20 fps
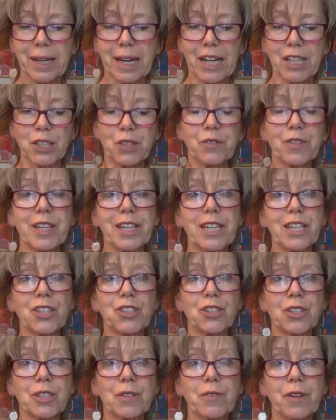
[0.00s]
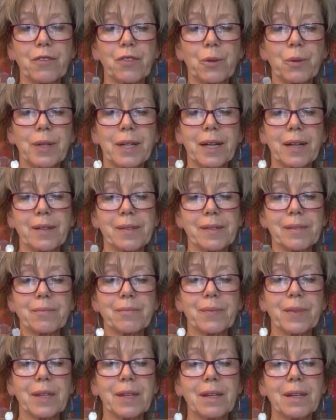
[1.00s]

out of earshot of everyone else.